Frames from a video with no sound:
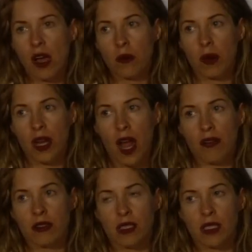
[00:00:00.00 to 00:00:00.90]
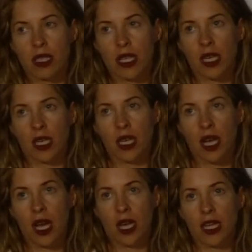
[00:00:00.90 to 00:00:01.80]
but obviously,
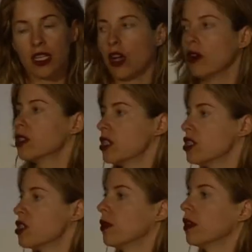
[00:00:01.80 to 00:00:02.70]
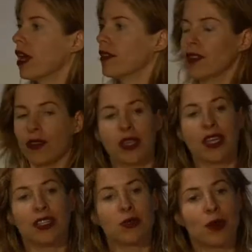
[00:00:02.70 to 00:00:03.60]
it goes into a lot of different
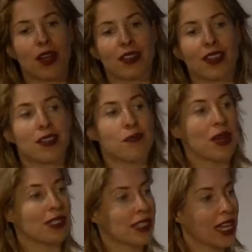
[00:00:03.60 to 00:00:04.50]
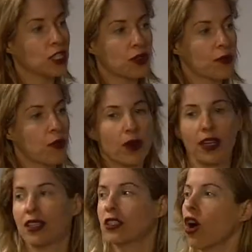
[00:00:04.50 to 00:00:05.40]
things, but I think the best entry point
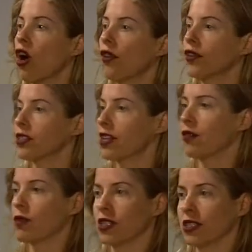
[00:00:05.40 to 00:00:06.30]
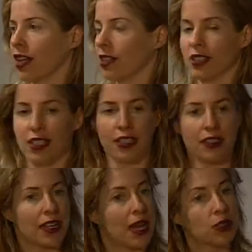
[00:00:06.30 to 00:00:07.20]
into all the stuff we're discussing,
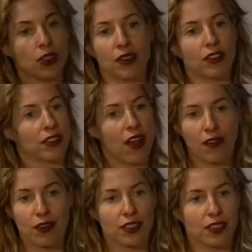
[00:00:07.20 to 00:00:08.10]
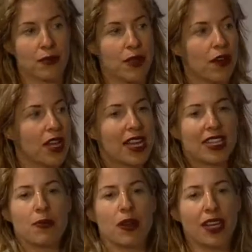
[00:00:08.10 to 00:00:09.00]
I'm sure at this conference on some level,
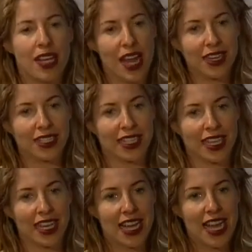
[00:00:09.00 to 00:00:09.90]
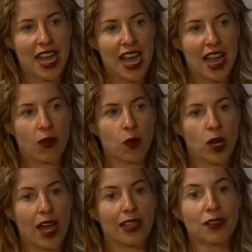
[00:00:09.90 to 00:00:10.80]
it's about connecting. And what
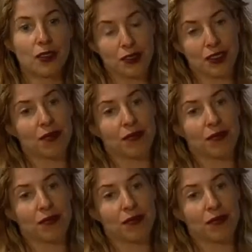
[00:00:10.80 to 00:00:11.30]
I learned